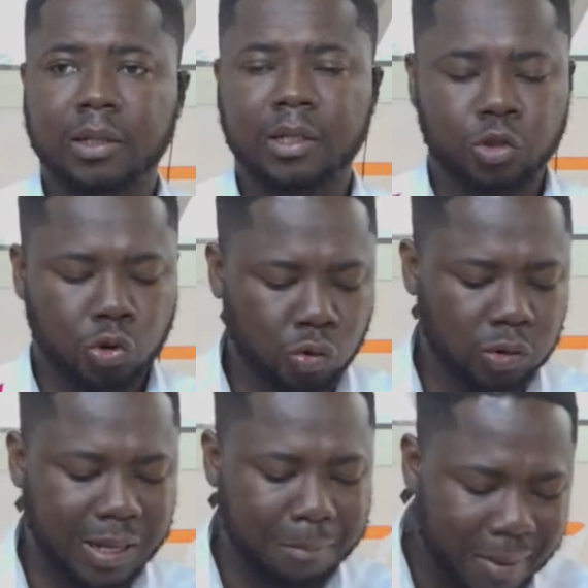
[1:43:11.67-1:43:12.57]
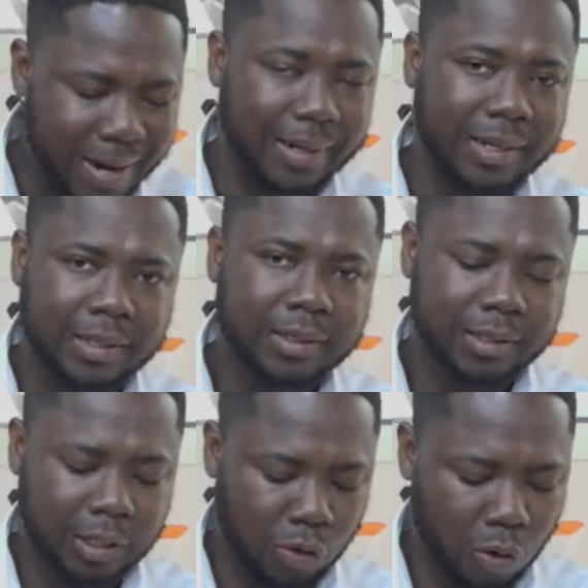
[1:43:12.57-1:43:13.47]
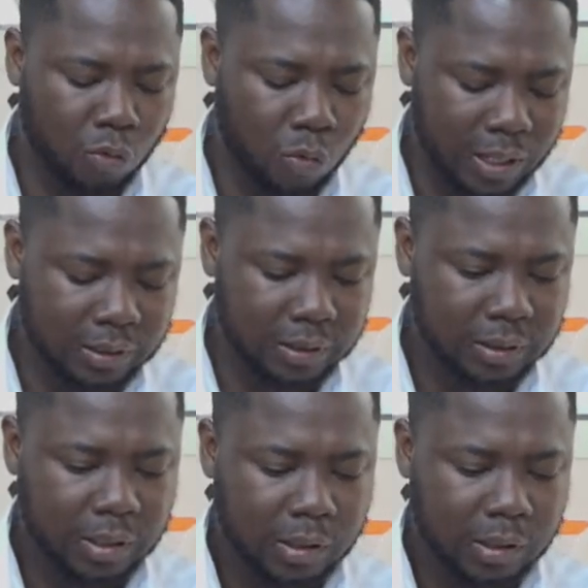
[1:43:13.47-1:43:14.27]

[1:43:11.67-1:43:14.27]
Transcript: They should use the men, the young ones,